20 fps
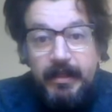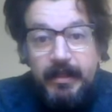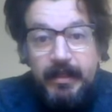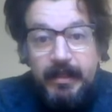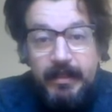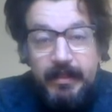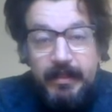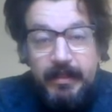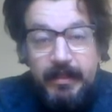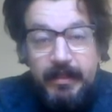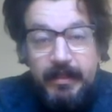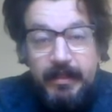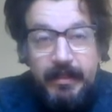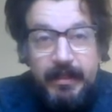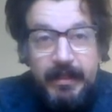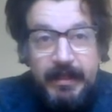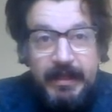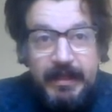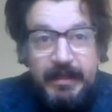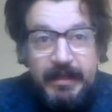
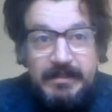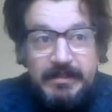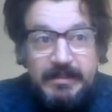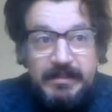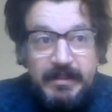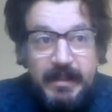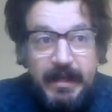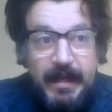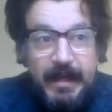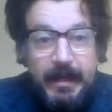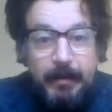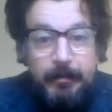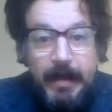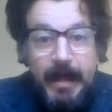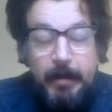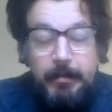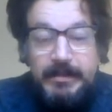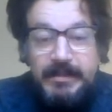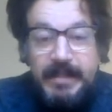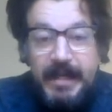these
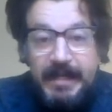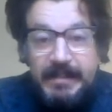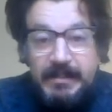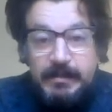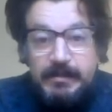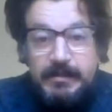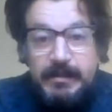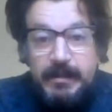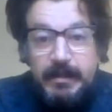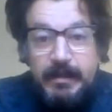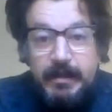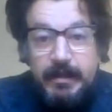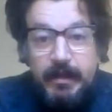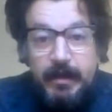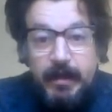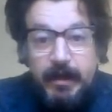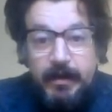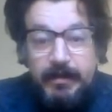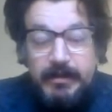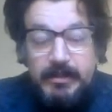habitats
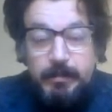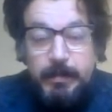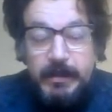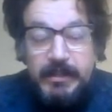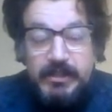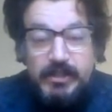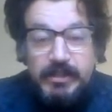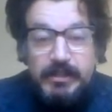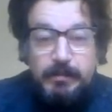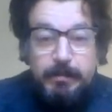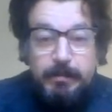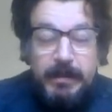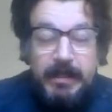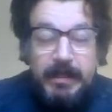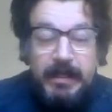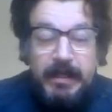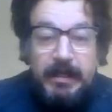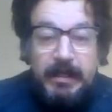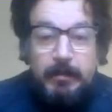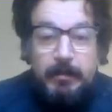and species
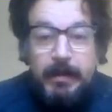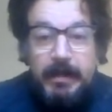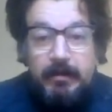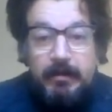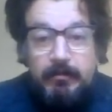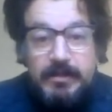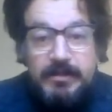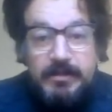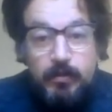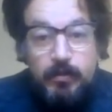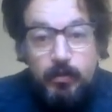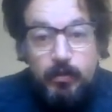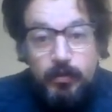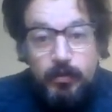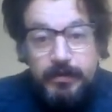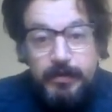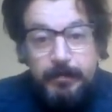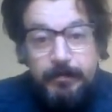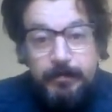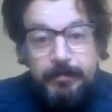being restored.
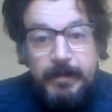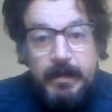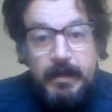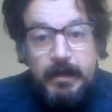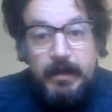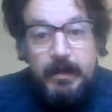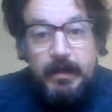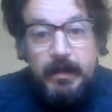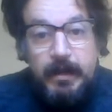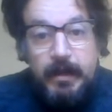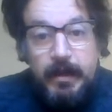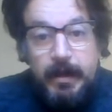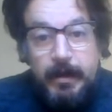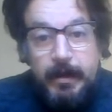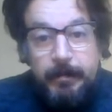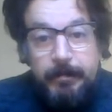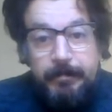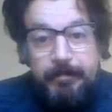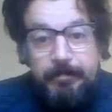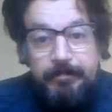
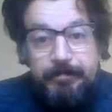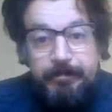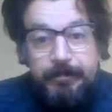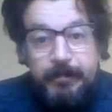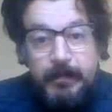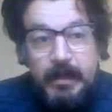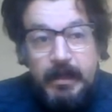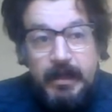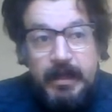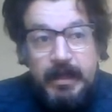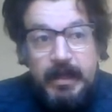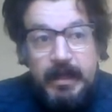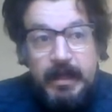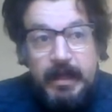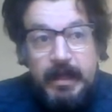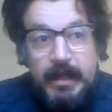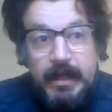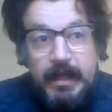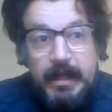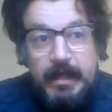
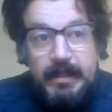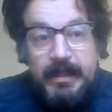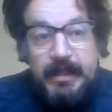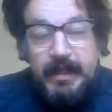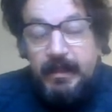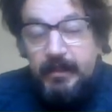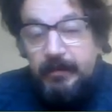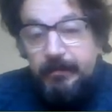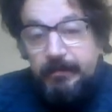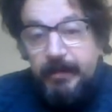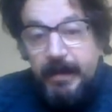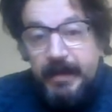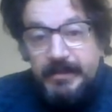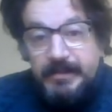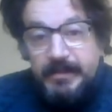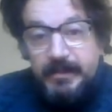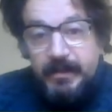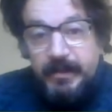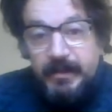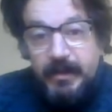The other
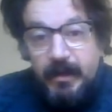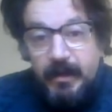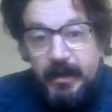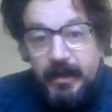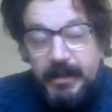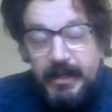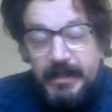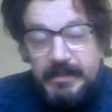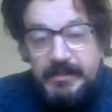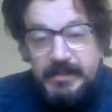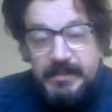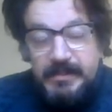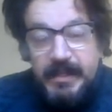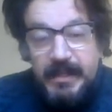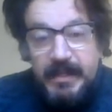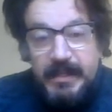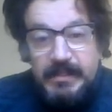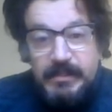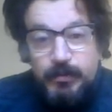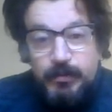factor, I guess, to
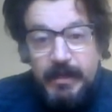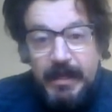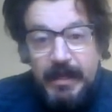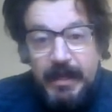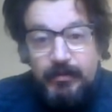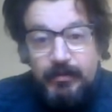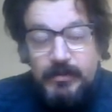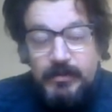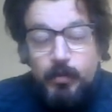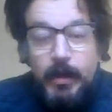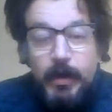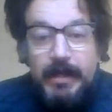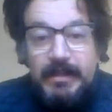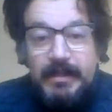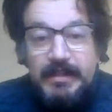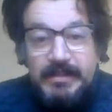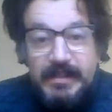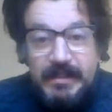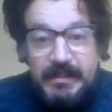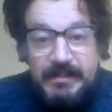take into account is where
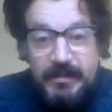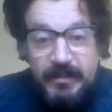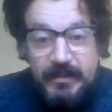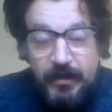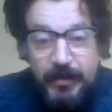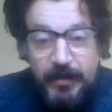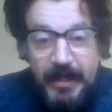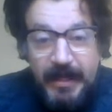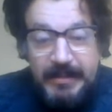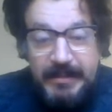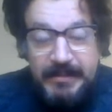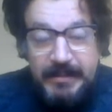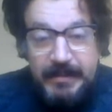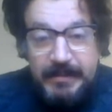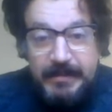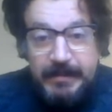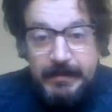these things are located.